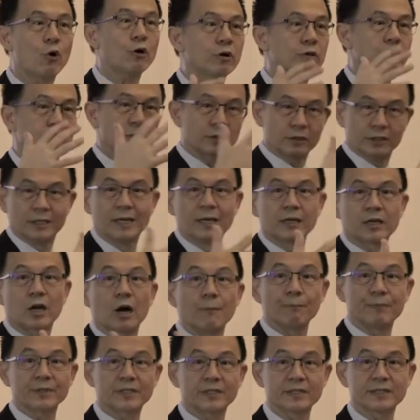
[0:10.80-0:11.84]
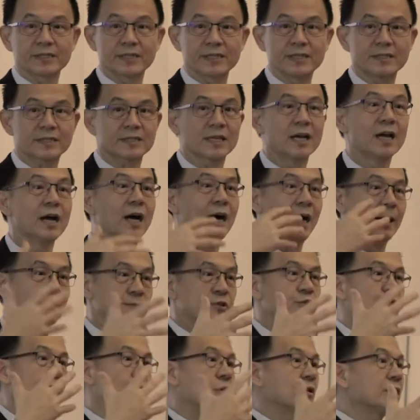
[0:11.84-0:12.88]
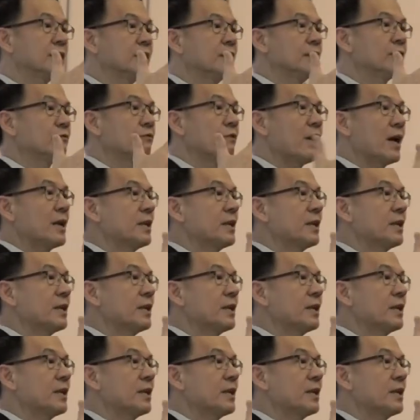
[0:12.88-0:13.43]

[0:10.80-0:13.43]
Just a couple of years ago, you know, I was still in the corporate